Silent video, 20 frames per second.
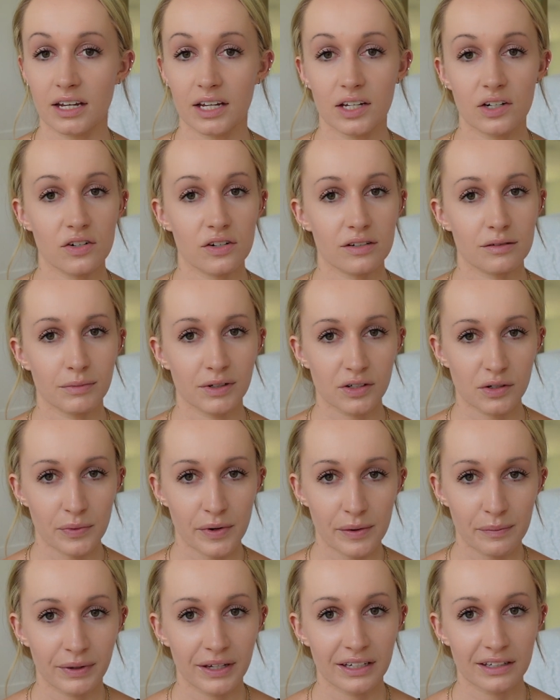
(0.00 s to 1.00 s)
and just much
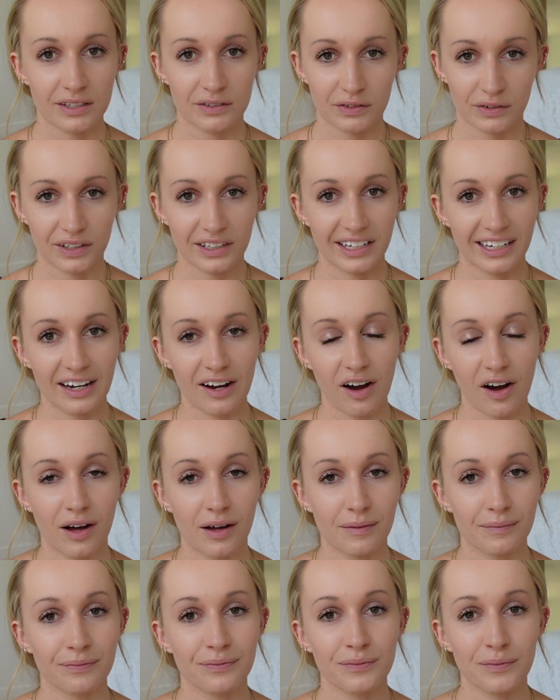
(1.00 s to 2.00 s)
more peaceful and
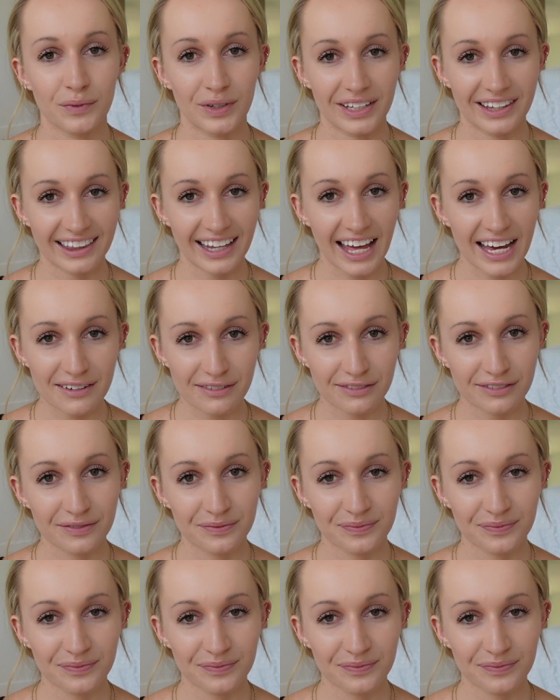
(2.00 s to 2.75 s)
calm with life.